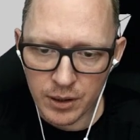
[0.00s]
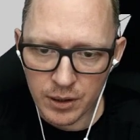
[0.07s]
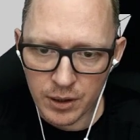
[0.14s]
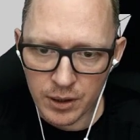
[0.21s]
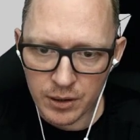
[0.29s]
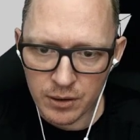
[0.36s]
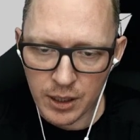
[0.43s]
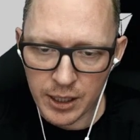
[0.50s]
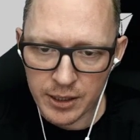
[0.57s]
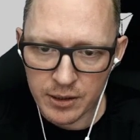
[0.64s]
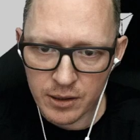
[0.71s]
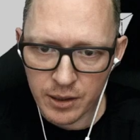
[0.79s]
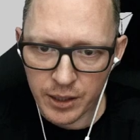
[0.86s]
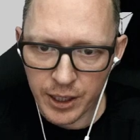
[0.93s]
it's
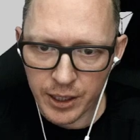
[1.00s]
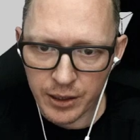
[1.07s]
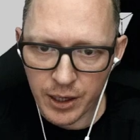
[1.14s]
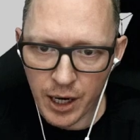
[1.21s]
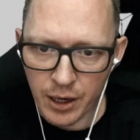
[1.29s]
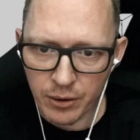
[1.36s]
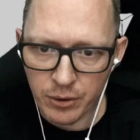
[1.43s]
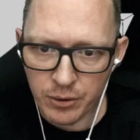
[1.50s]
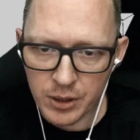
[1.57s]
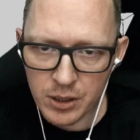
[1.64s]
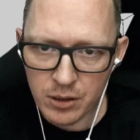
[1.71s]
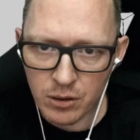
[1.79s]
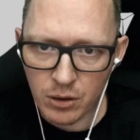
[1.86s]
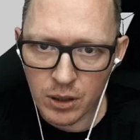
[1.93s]
listed here how you
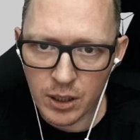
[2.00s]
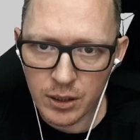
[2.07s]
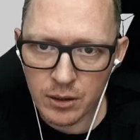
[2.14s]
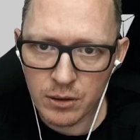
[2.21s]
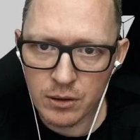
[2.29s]
install it,